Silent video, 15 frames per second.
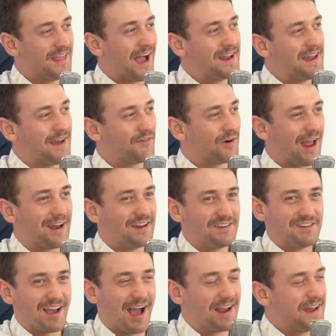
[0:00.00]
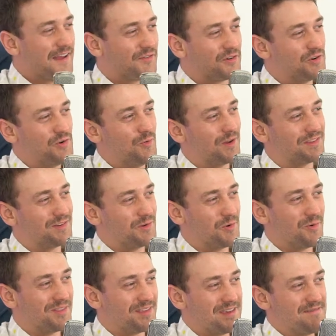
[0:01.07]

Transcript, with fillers: I never I had. A, I never name. knew what to do with